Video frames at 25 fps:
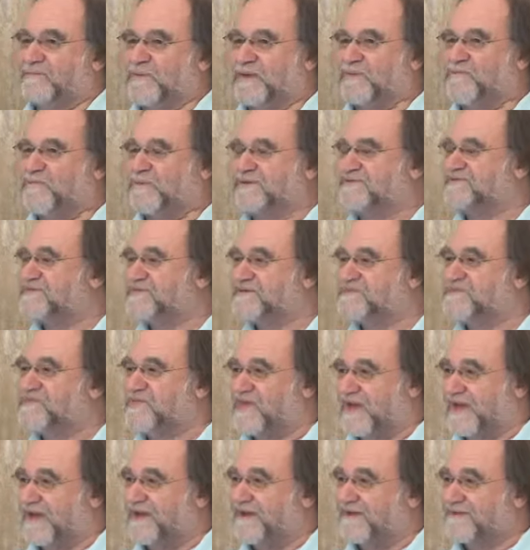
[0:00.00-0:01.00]
When we did
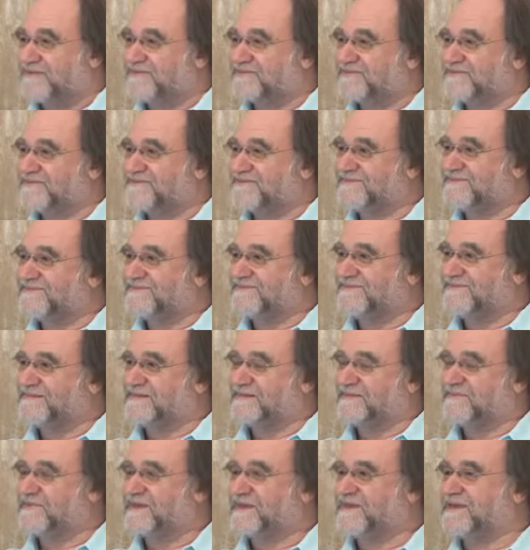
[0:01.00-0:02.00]
that,
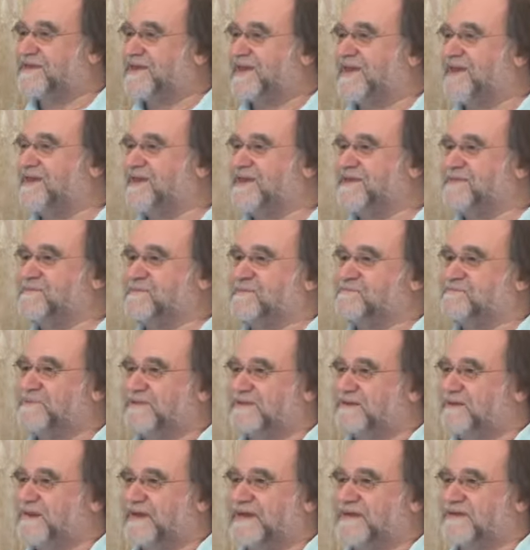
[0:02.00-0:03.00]
they came a
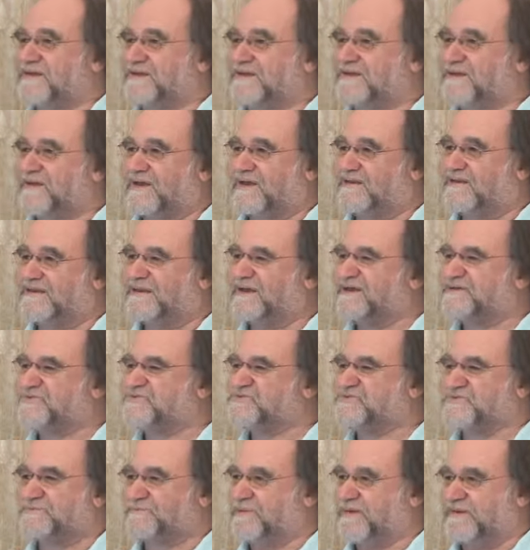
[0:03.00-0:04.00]
bit like a
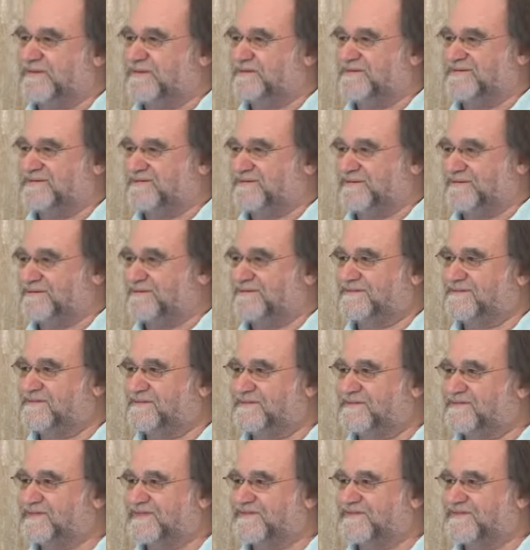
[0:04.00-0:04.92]
lynch party, you know.